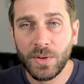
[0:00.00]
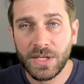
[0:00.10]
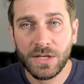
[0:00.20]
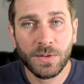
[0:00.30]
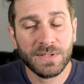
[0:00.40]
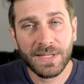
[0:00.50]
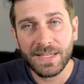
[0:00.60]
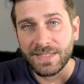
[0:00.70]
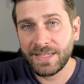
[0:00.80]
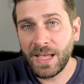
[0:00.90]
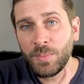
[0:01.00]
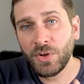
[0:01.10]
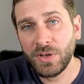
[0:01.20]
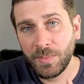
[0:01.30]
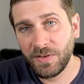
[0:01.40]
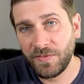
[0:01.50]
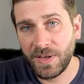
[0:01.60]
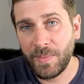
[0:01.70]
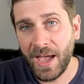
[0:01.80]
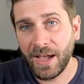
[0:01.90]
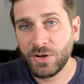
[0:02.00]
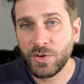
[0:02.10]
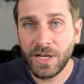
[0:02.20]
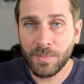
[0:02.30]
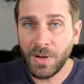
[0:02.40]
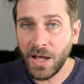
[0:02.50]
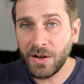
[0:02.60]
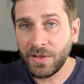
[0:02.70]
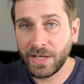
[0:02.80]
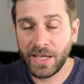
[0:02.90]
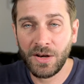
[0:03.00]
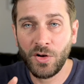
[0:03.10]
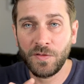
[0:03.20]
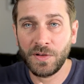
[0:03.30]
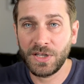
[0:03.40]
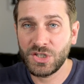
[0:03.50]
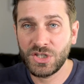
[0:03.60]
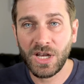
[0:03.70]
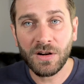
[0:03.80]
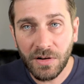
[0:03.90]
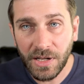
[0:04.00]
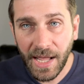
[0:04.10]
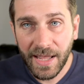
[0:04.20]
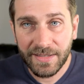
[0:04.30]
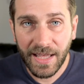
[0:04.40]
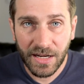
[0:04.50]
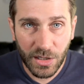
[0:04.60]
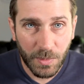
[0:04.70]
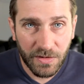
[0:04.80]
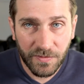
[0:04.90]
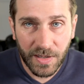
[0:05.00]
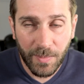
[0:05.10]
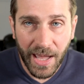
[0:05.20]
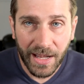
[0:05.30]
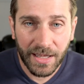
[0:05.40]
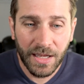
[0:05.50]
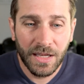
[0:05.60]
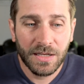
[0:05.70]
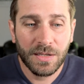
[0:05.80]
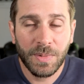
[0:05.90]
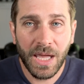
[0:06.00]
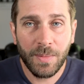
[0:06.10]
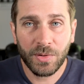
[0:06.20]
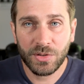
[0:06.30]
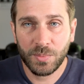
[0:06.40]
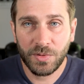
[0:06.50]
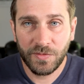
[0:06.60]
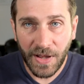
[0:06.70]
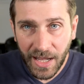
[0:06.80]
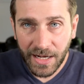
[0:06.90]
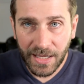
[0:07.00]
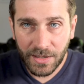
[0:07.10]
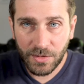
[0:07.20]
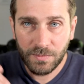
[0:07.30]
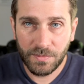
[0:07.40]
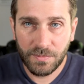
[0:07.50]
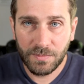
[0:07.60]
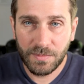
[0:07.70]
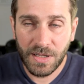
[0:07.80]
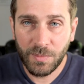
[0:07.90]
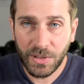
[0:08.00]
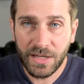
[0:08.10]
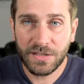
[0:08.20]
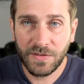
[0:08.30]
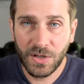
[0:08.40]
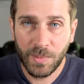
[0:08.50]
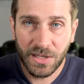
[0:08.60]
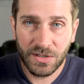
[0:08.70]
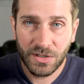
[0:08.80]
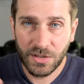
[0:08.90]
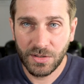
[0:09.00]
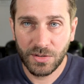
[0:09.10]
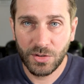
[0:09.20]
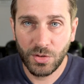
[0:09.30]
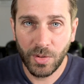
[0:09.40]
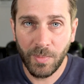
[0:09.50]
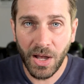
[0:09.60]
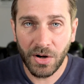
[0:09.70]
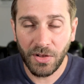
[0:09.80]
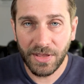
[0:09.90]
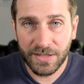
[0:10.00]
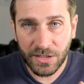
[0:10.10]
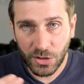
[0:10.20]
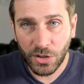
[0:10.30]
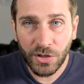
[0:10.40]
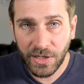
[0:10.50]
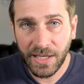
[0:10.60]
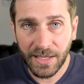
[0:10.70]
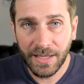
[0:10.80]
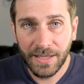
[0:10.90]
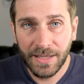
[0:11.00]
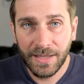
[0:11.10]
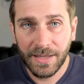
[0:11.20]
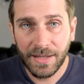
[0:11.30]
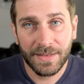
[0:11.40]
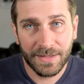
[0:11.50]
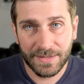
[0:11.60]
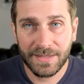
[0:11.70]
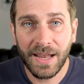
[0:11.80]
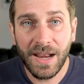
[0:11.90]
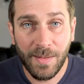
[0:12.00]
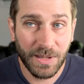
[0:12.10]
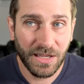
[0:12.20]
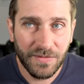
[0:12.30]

What they do is they sample human feedback, train a model that can hopefully generalize that human feedback to be able to provide it in place of humans to a model that's learning in this dynamic